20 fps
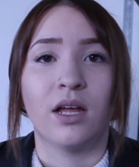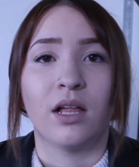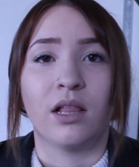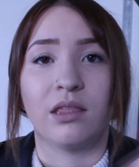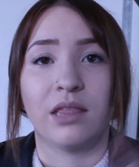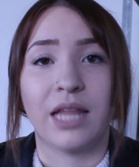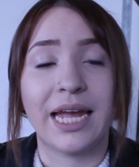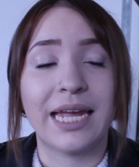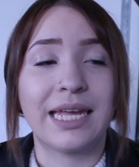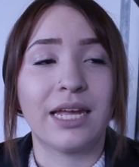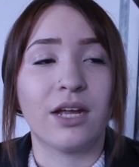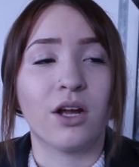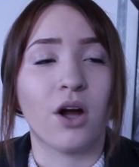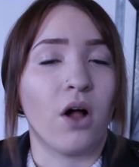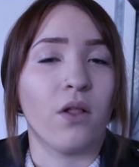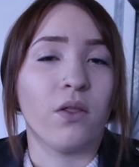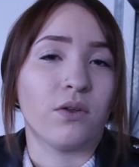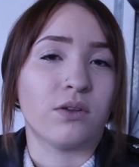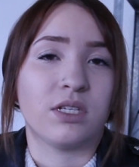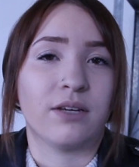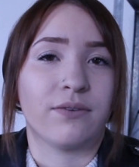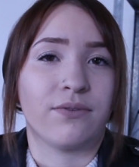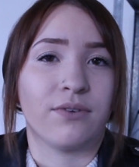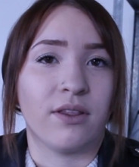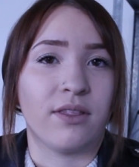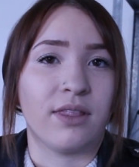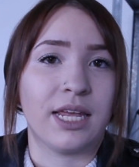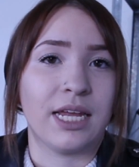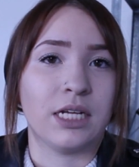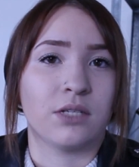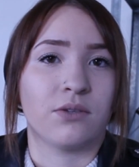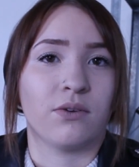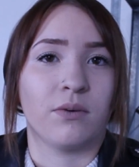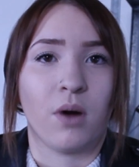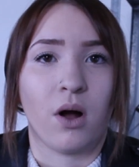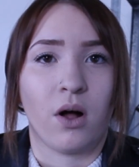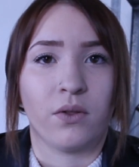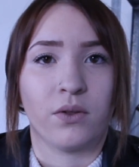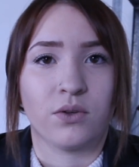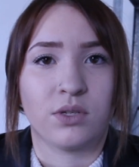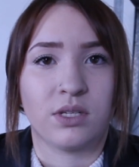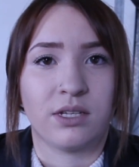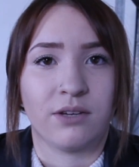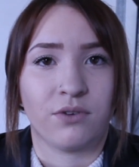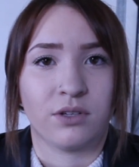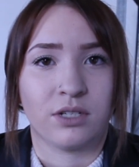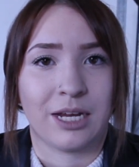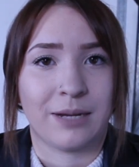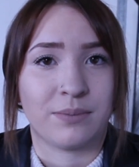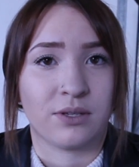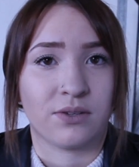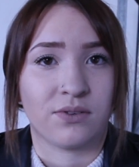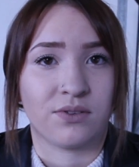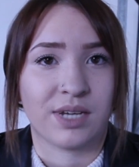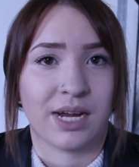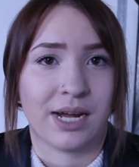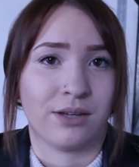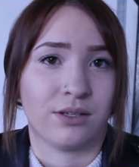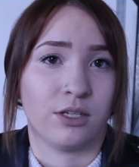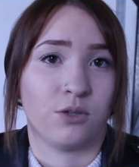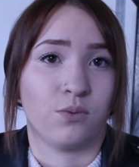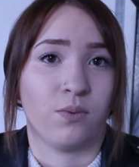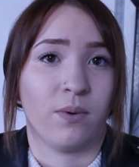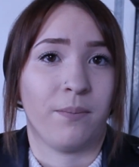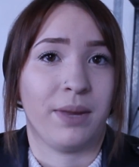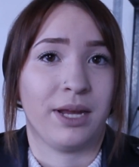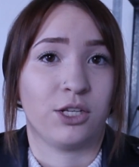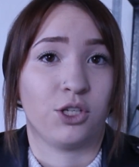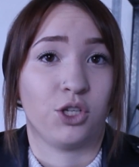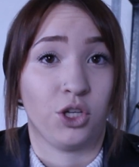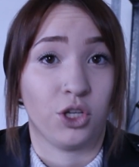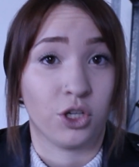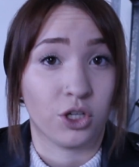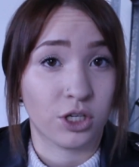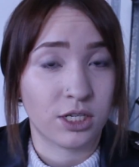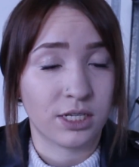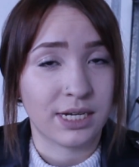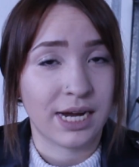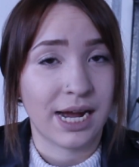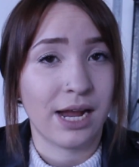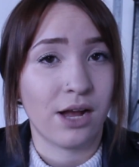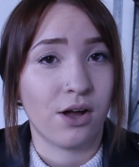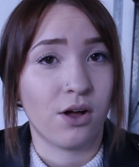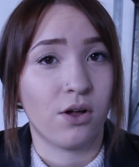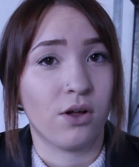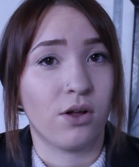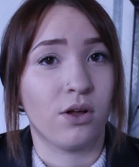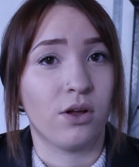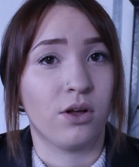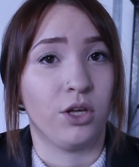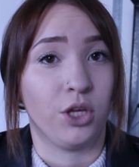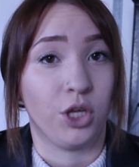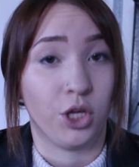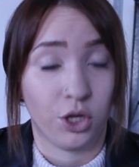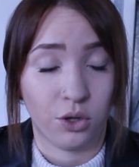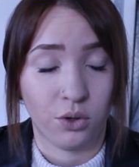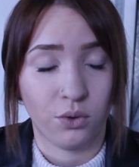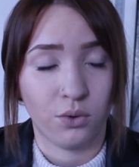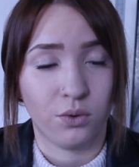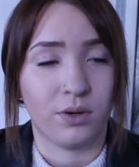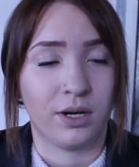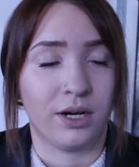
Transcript: liking all those different things from all those different types of styles is what makes your style you.